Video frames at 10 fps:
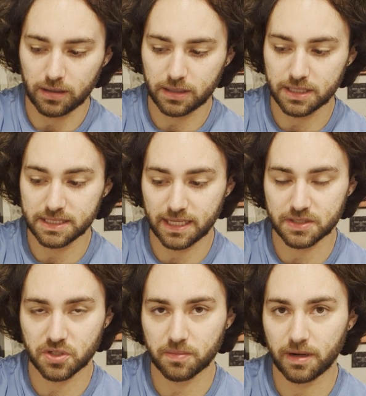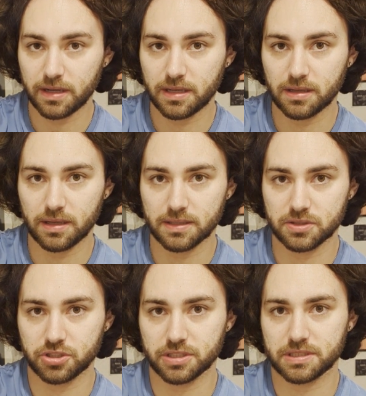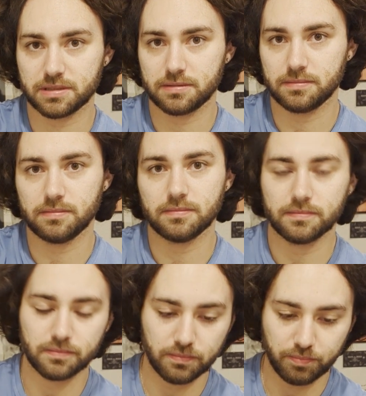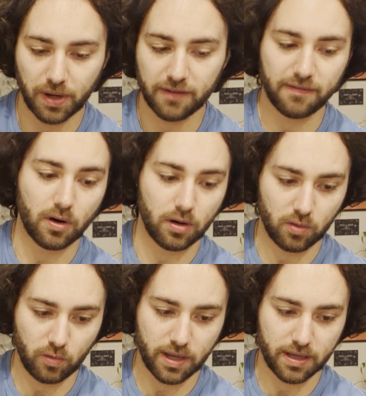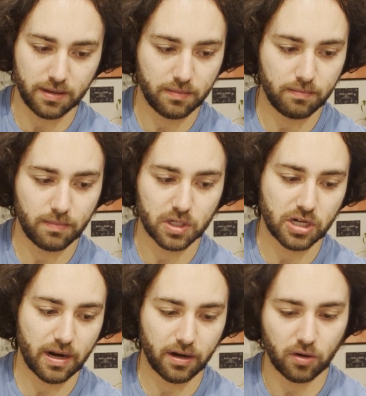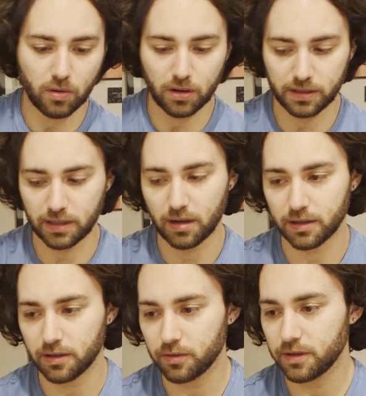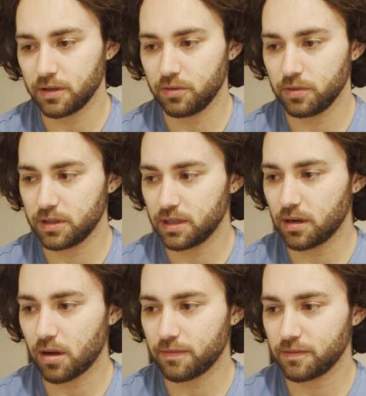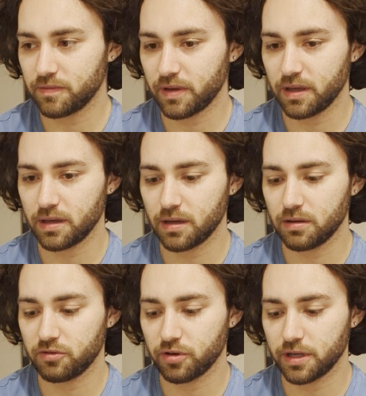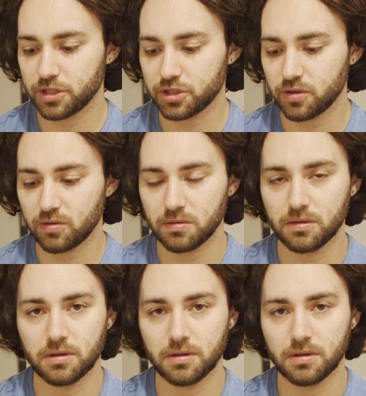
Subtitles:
condenser mic is just by far and away much higher quality audio than you would get off of a traditional